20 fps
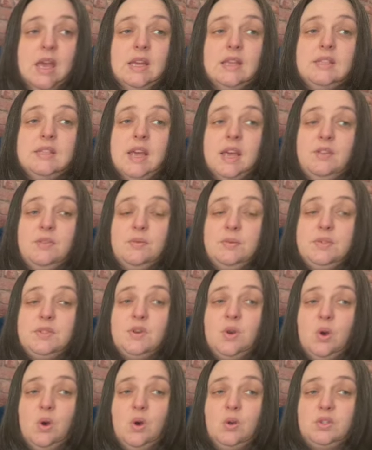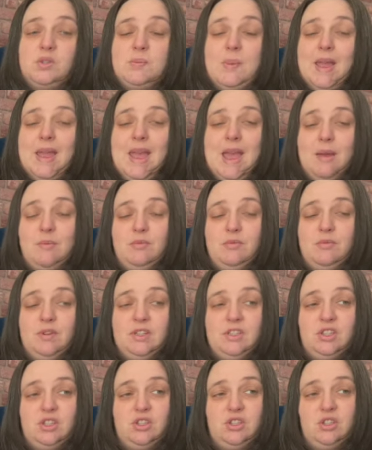Death was caused by
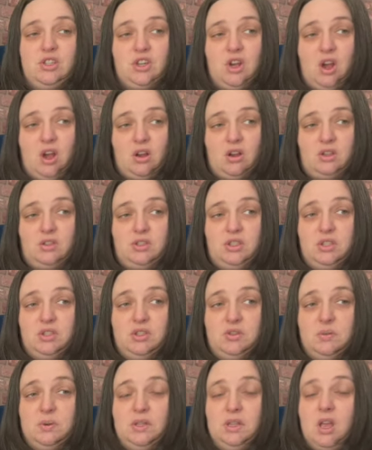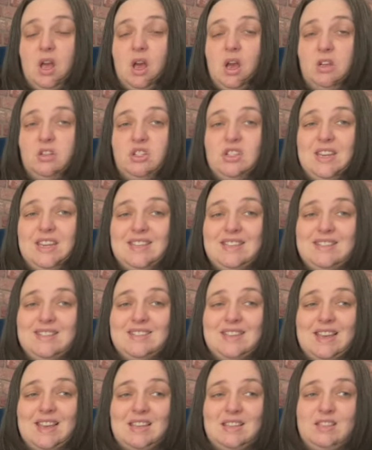hemorrhage and shock due to a large
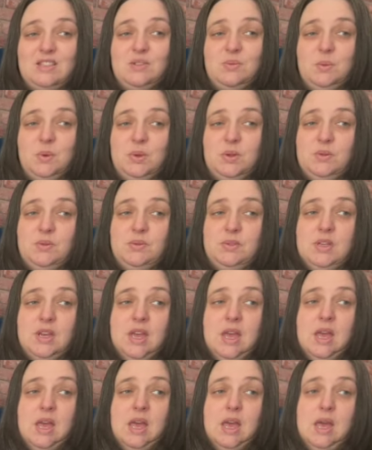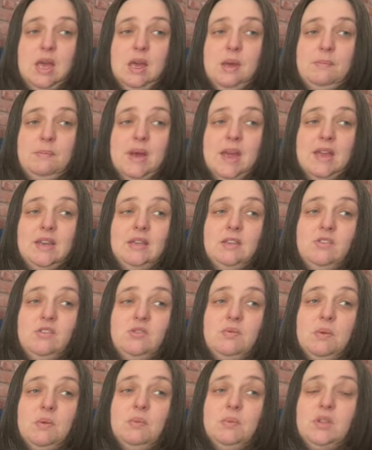incised wound by an
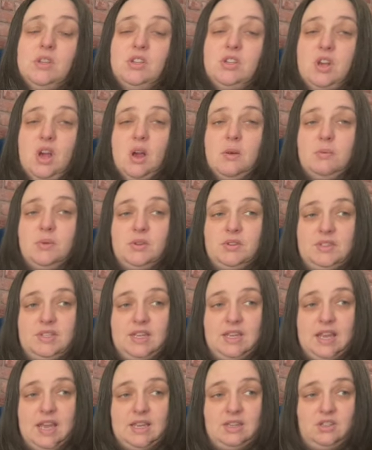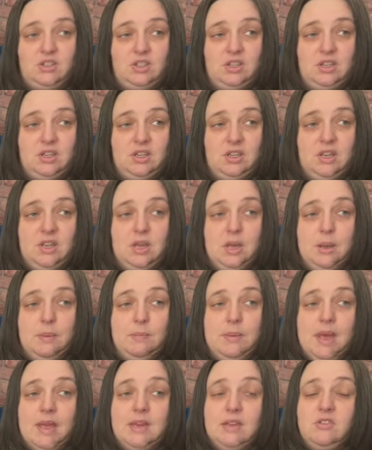instrument with a sharp cutting edge,
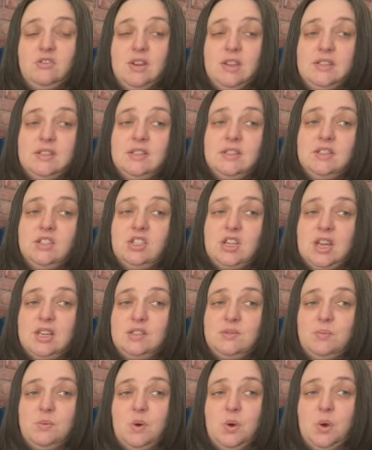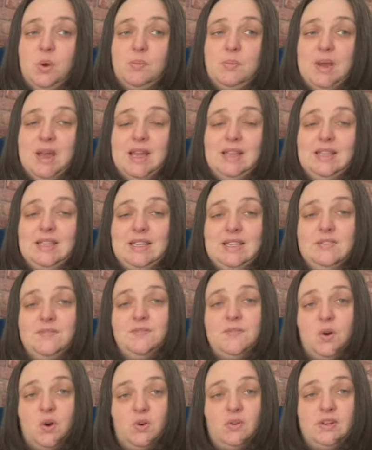penetrating the chest wall by at least
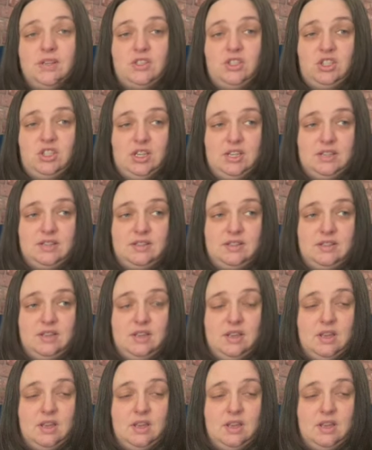four inches.